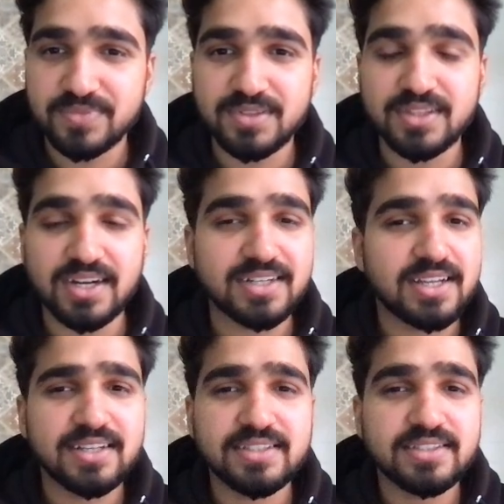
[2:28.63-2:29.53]
That
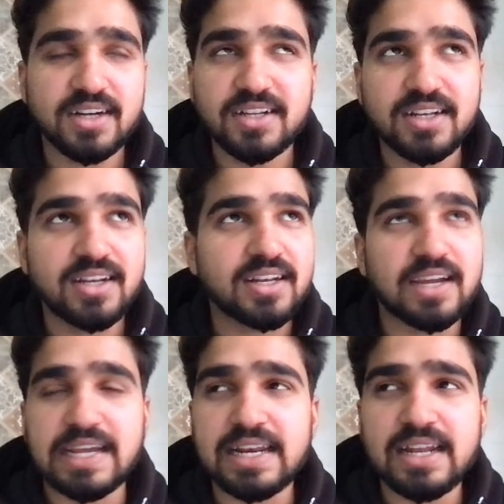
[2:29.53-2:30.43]
subtle
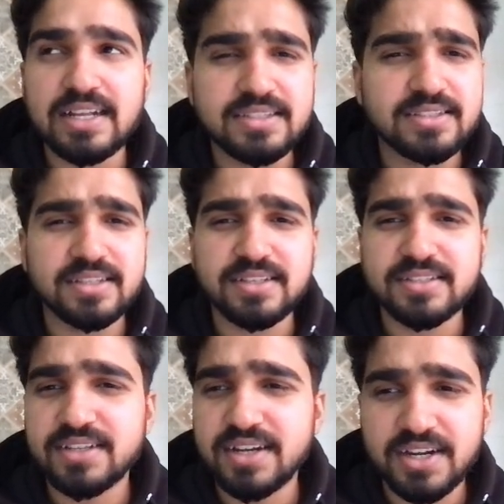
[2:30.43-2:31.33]

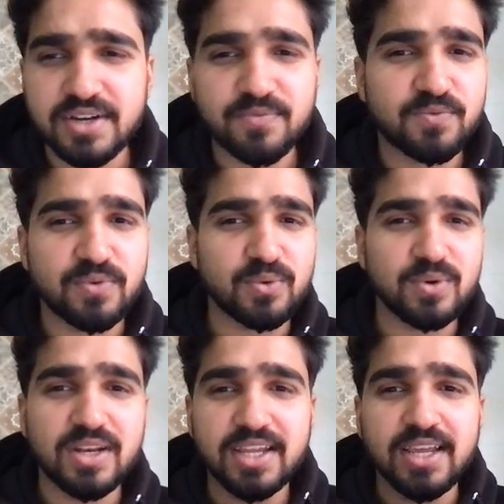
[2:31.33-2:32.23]
glances at
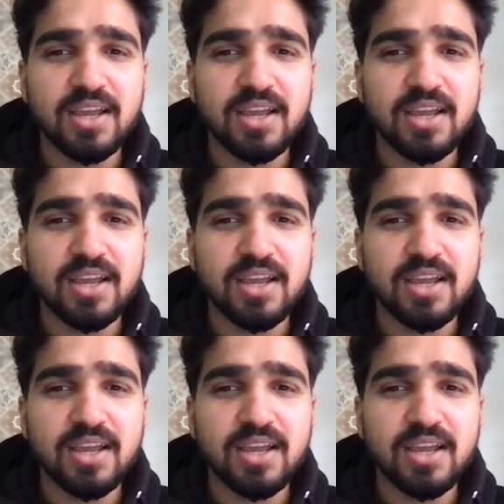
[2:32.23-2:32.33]
phone, like